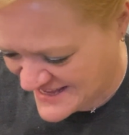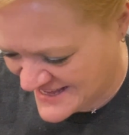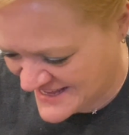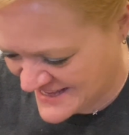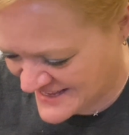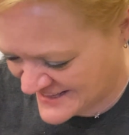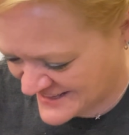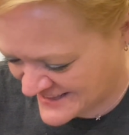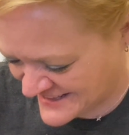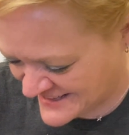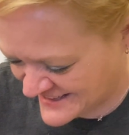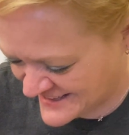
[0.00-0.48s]

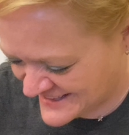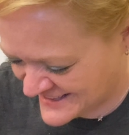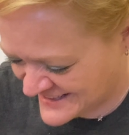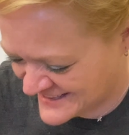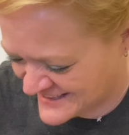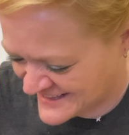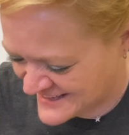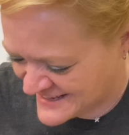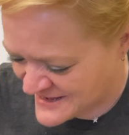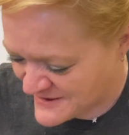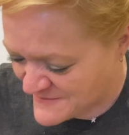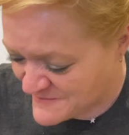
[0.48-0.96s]

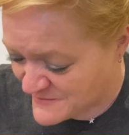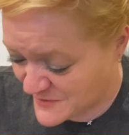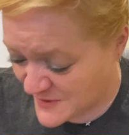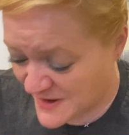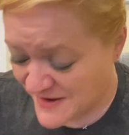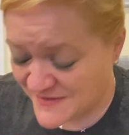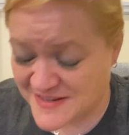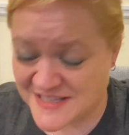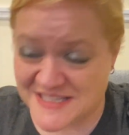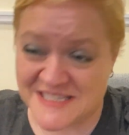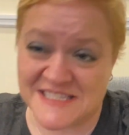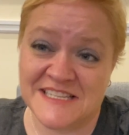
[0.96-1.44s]

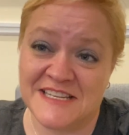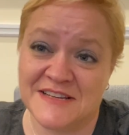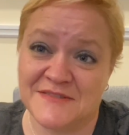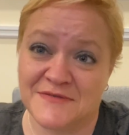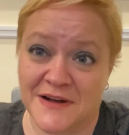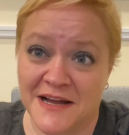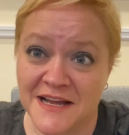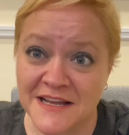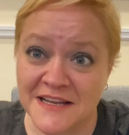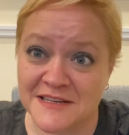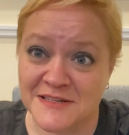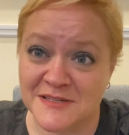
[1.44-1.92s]
have to see if
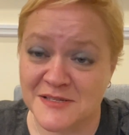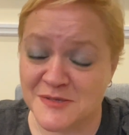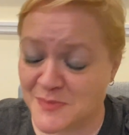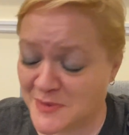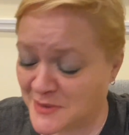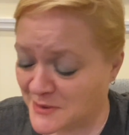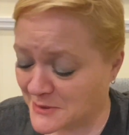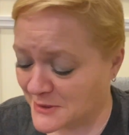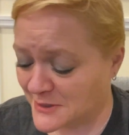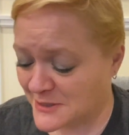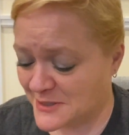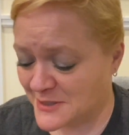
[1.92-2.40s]
I can
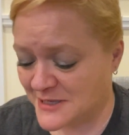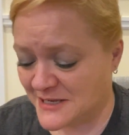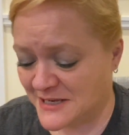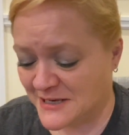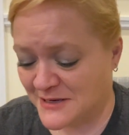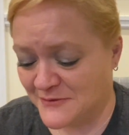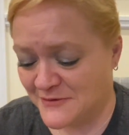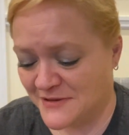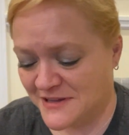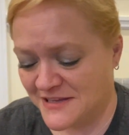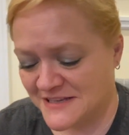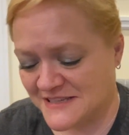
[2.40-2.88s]
spell at the
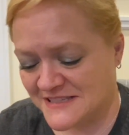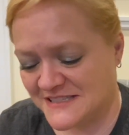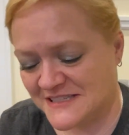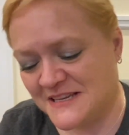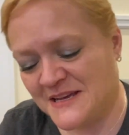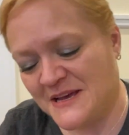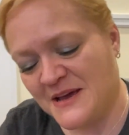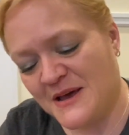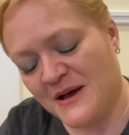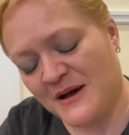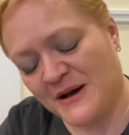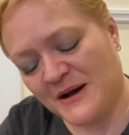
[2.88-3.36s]
end of this.
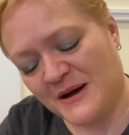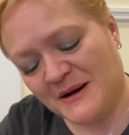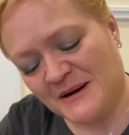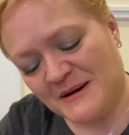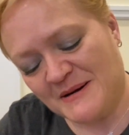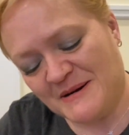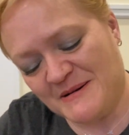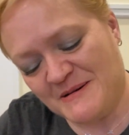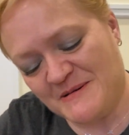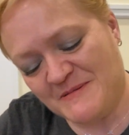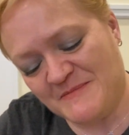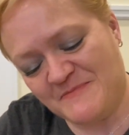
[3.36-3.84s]

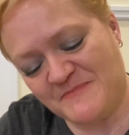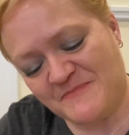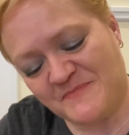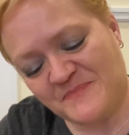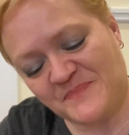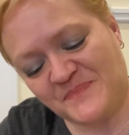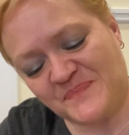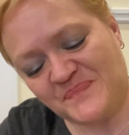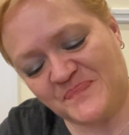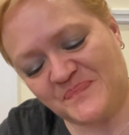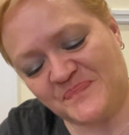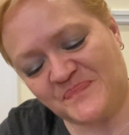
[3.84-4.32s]

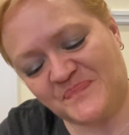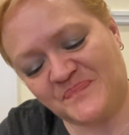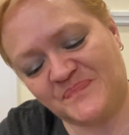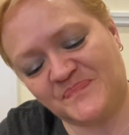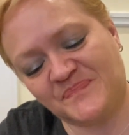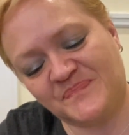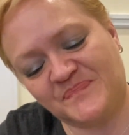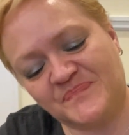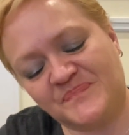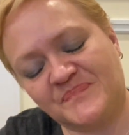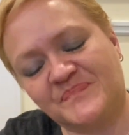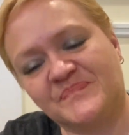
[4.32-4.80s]

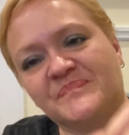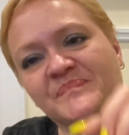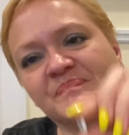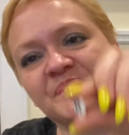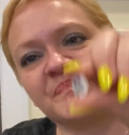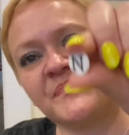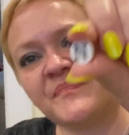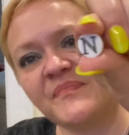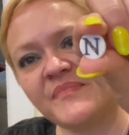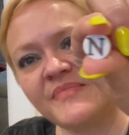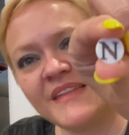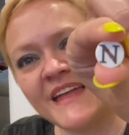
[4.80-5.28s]

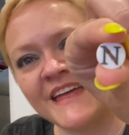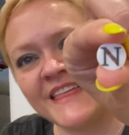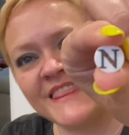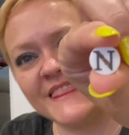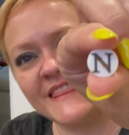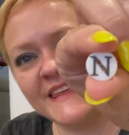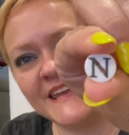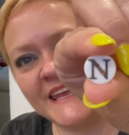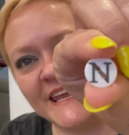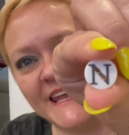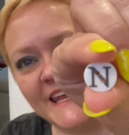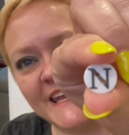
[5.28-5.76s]

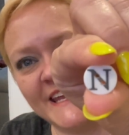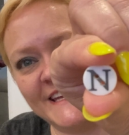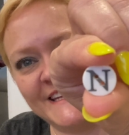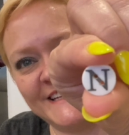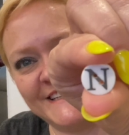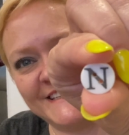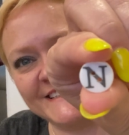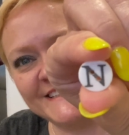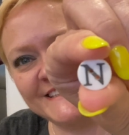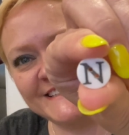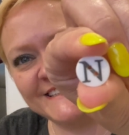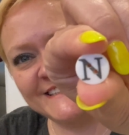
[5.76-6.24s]
The
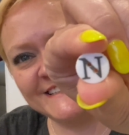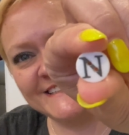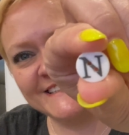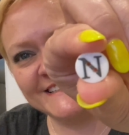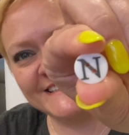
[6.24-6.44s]
N.